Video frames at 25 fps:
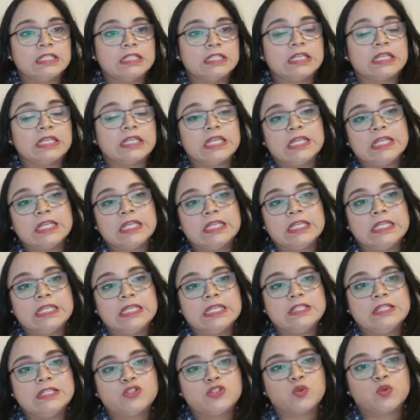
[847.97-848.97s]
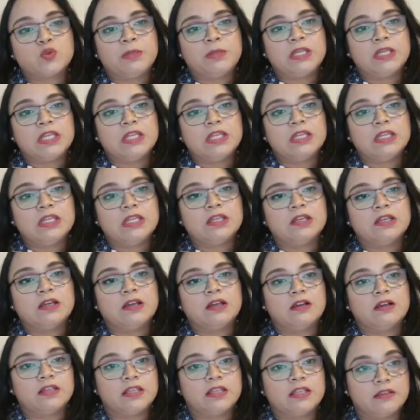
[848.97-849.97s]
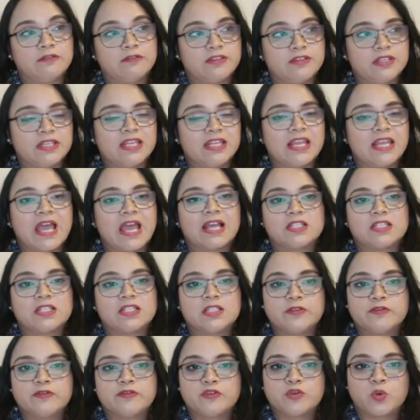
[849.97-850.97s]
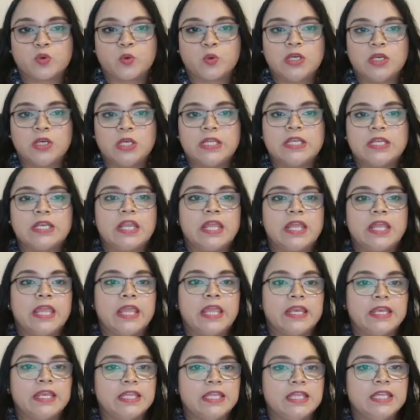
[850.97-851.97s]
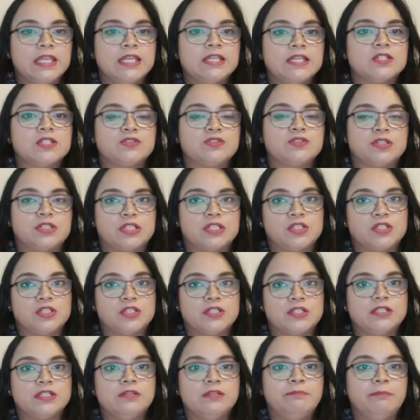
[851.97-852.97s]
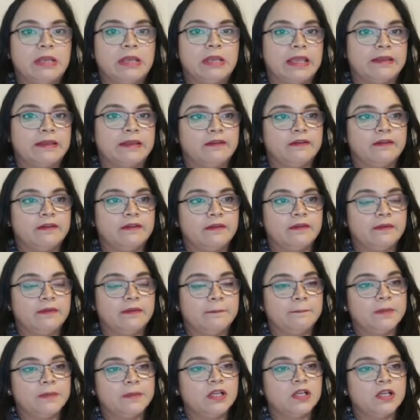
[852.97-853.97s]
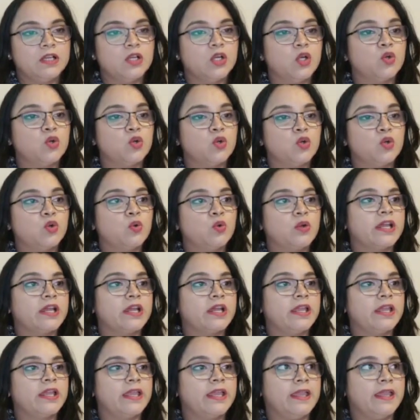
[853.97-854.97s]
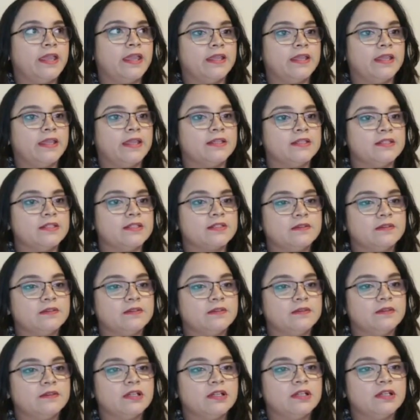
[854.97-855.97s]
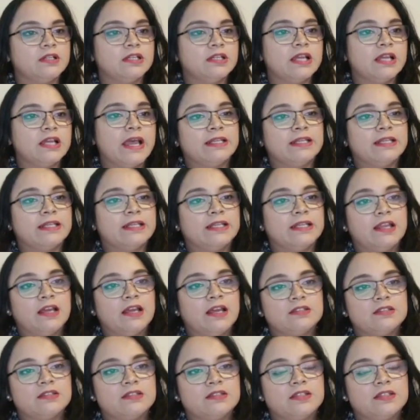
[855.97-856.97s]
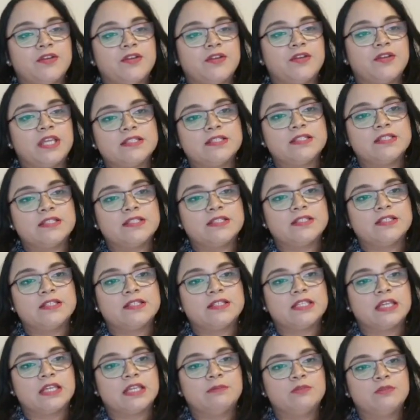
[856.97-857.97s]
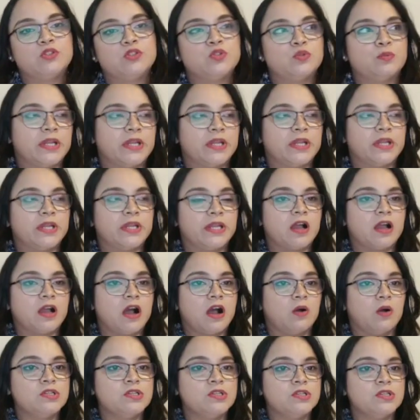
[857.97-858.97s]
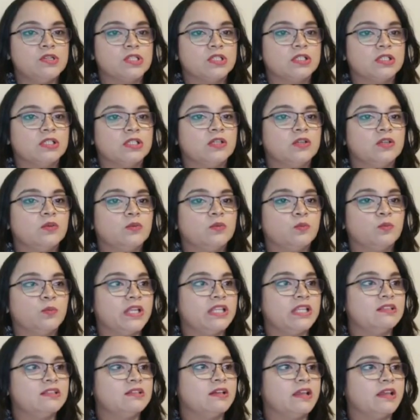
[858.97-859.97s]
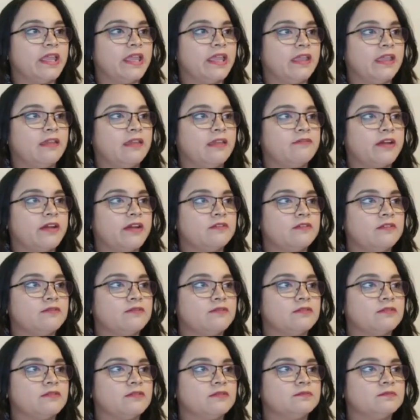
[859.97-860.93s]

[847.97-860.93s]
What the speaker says: the king needs to be given an active role in any strategical plan. Rook a8. At last, there is an attempt to break out with a5.